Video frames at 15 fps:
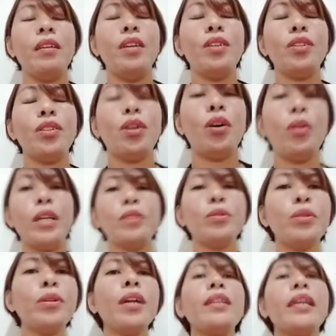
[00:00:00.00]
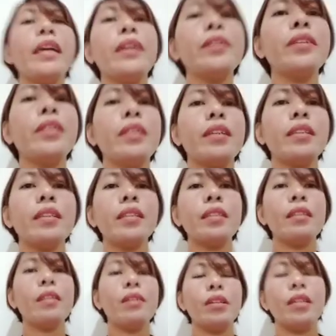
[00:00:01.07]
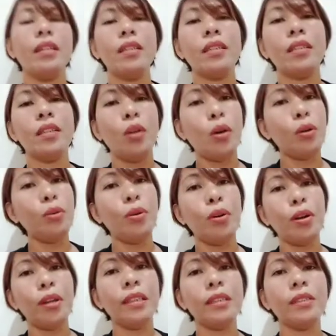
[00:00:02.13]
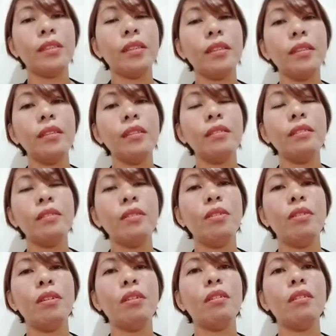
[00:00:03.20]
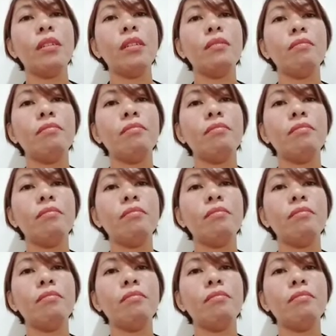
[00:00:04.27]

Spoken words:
So in rural areas, there is low or little or